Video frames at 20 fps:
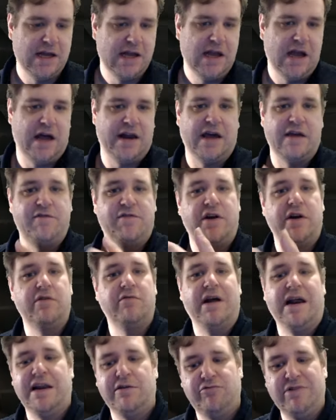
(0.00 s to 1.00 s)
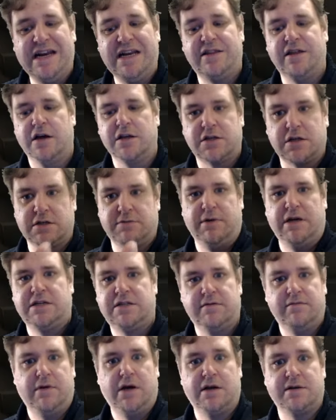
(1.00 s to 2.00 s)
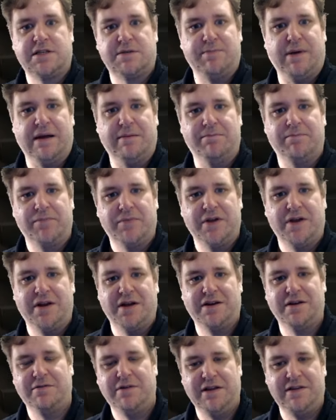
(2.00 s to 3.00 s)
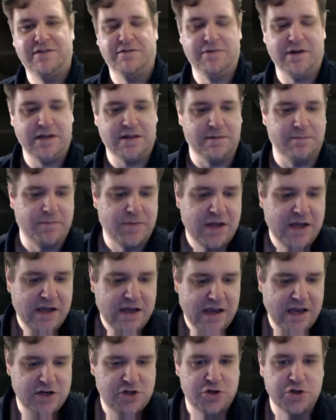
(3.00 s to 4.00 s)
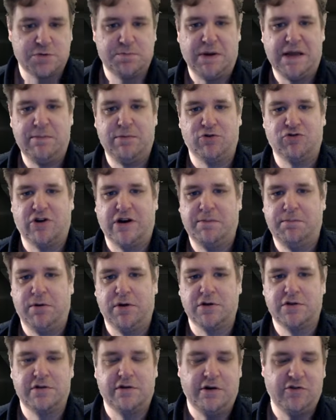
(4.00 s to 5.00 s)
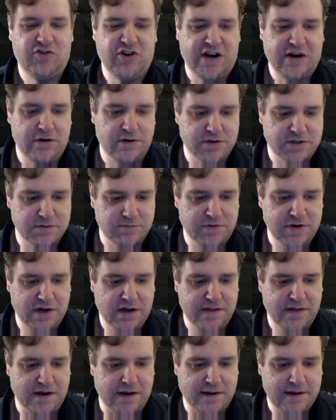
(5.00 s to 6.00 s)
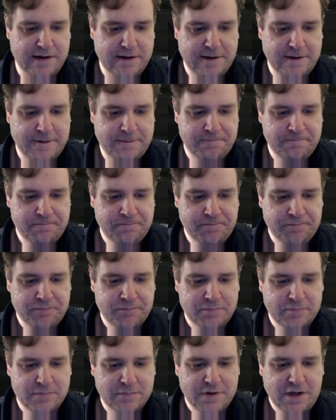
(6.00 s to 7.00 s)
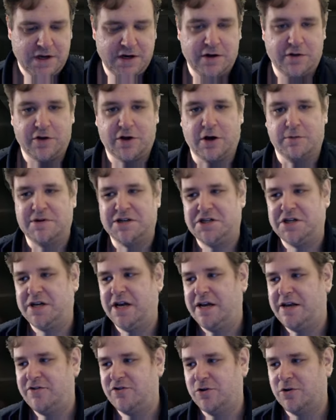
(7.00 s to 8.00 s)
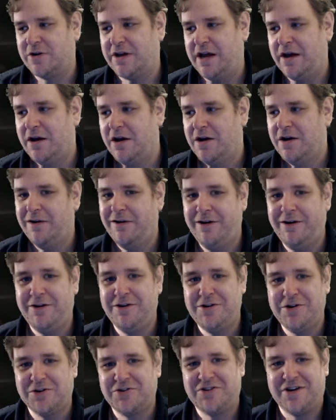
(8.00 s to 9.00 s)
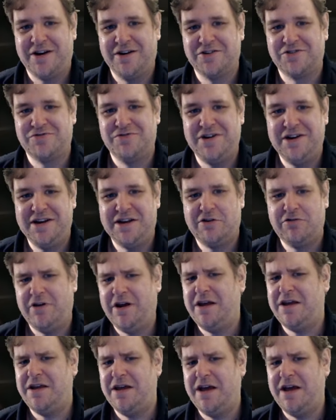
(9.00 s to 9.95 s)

And I very rarely read those because most of them are spam and I don't need to read them. It's just people trying to plug their own channel or something like that you know the comments you get. You sort of get, oh, your channel's really great.